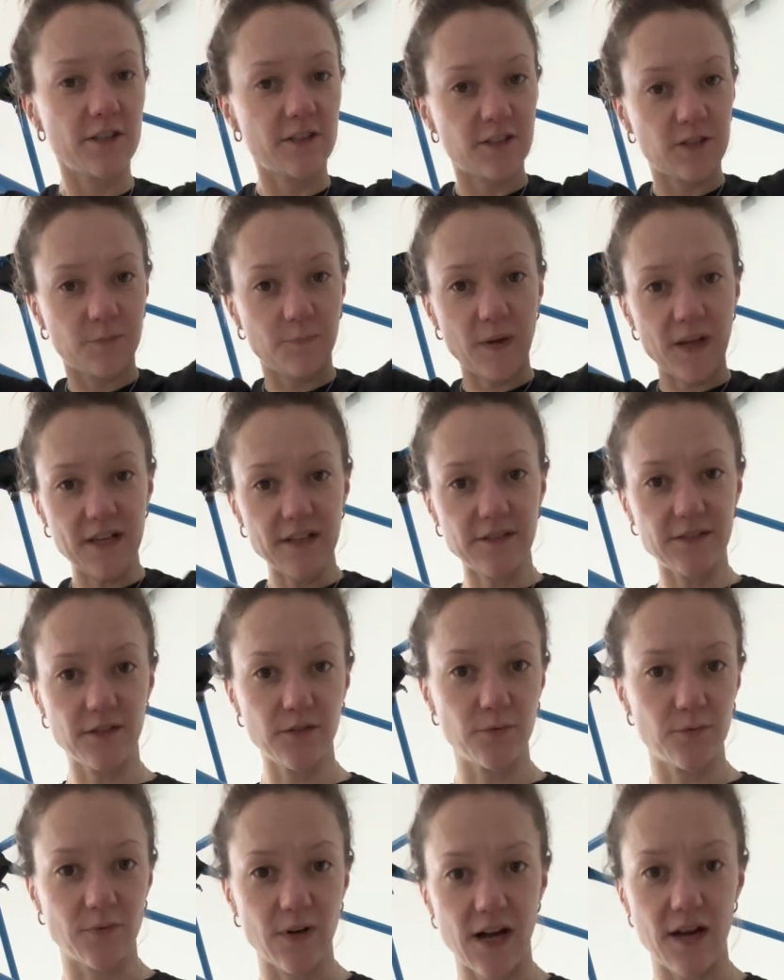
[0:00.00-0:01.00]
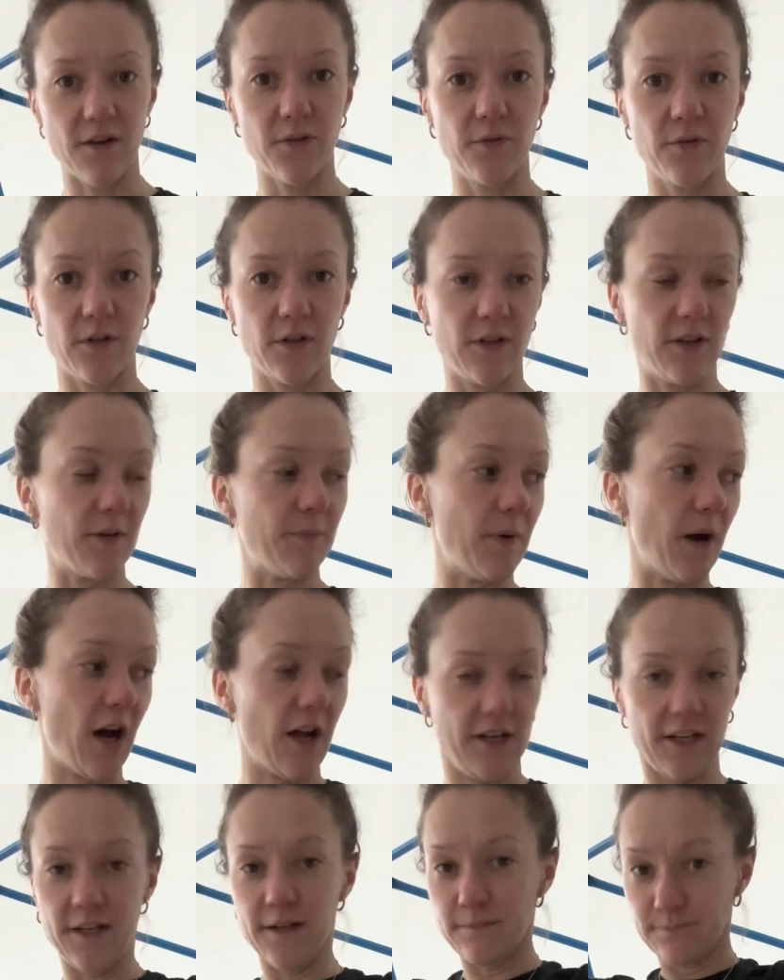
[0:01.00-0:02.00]
space around the
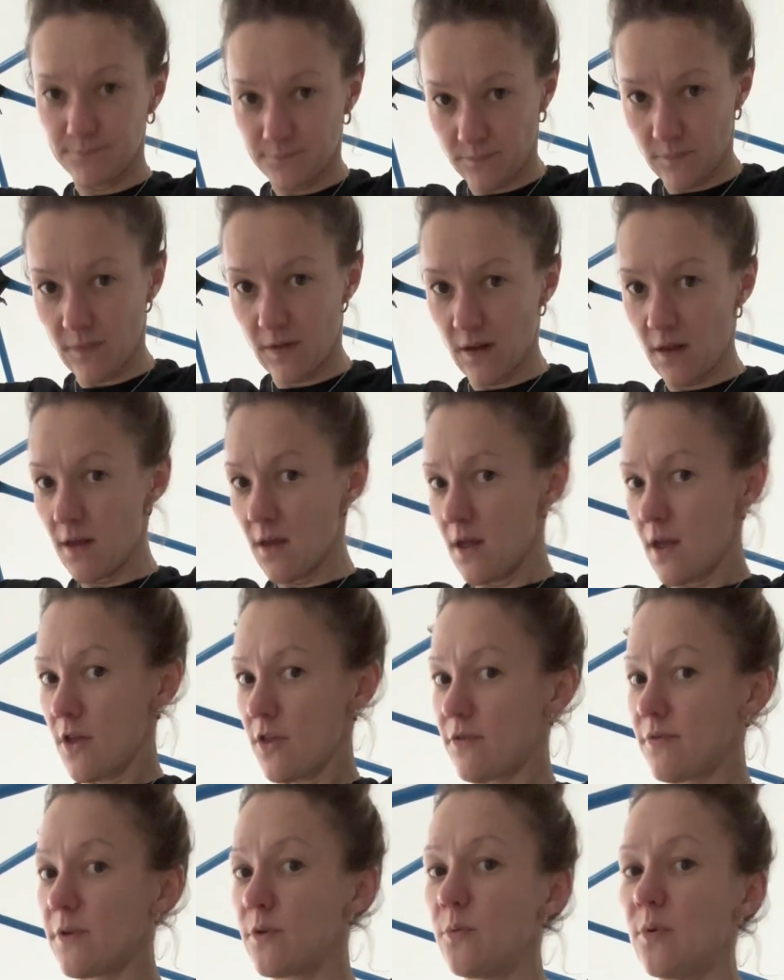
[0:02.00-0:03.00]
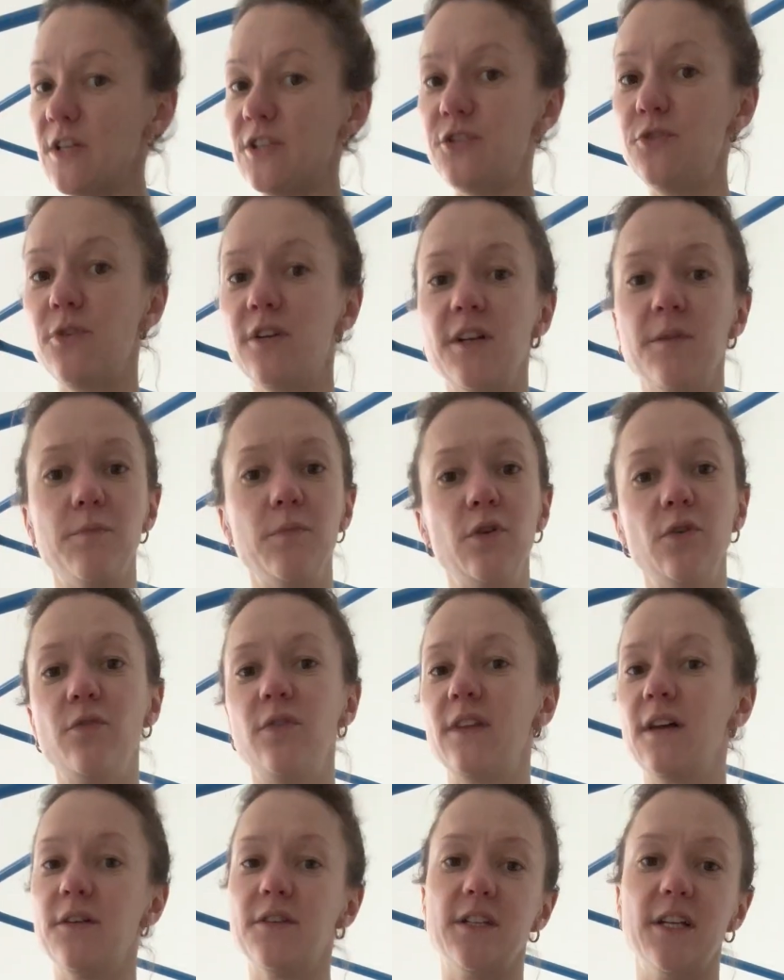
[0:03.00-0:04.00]
body through which you can move
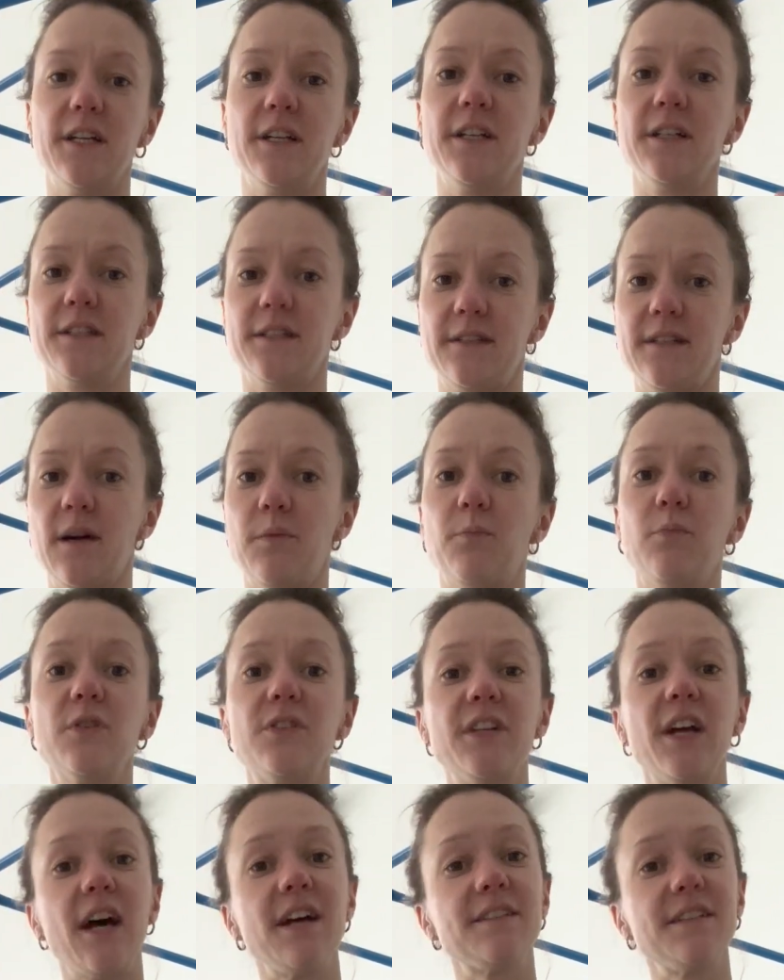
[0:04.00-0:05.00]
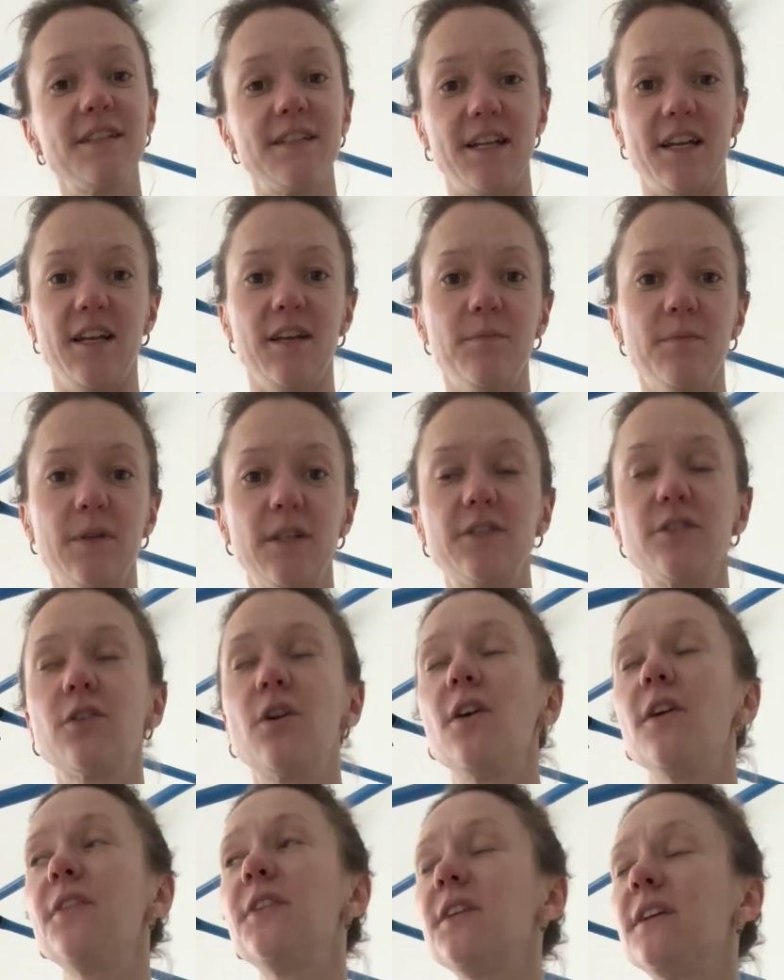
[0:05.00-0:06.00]
without taking a step, which has a name. It's
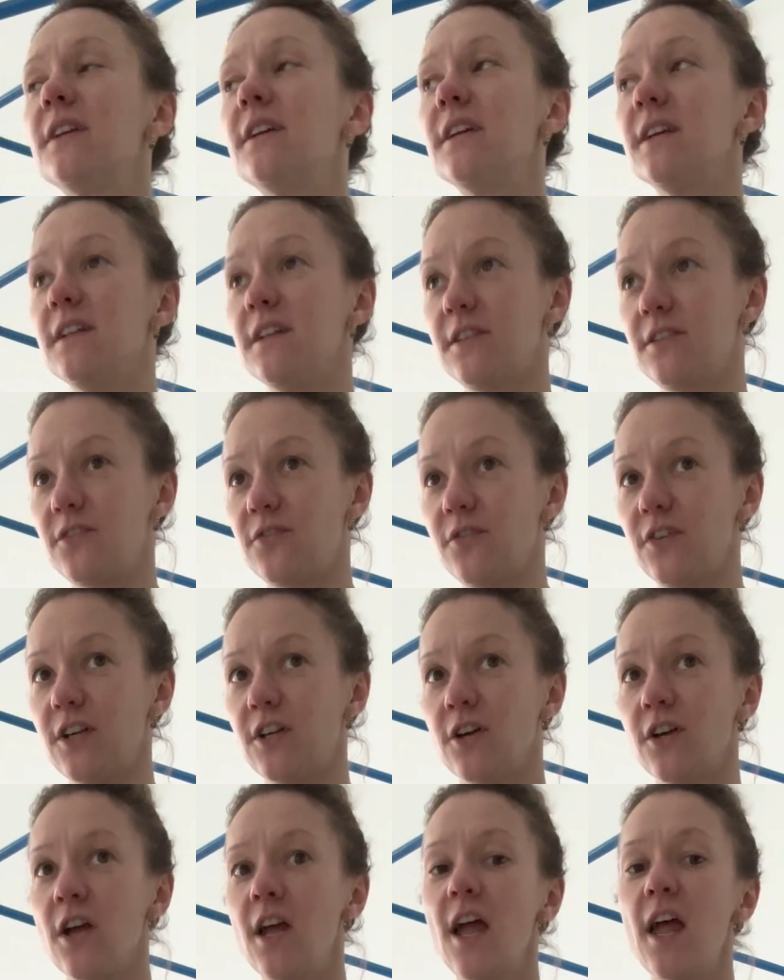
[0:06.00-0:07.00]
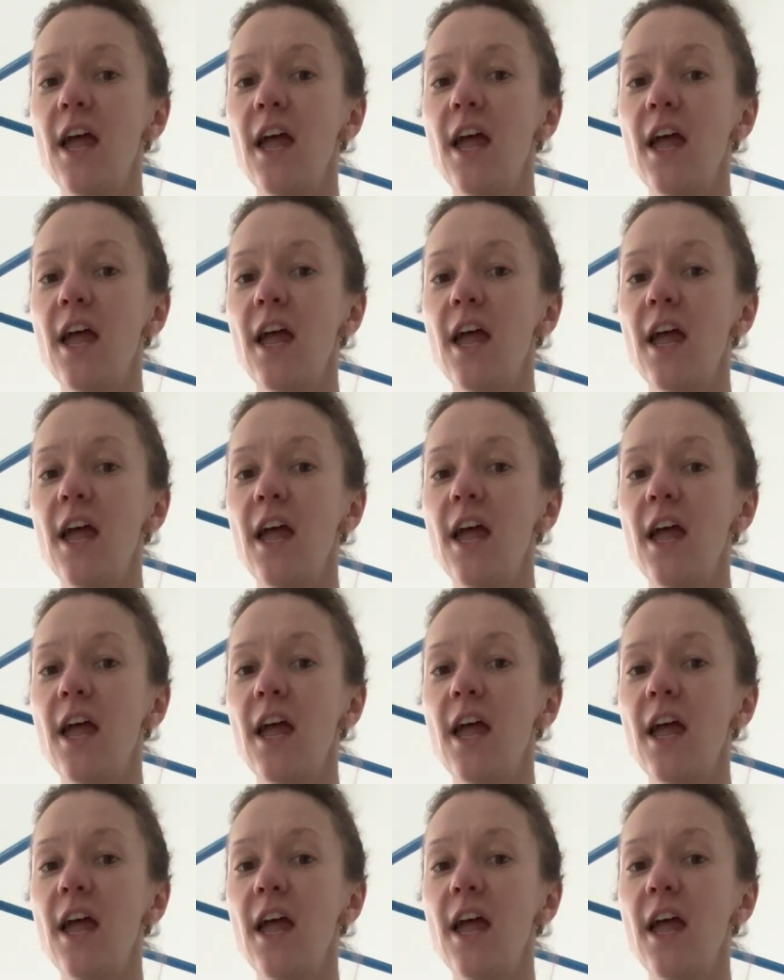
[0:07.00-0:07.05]
called the kinesphere.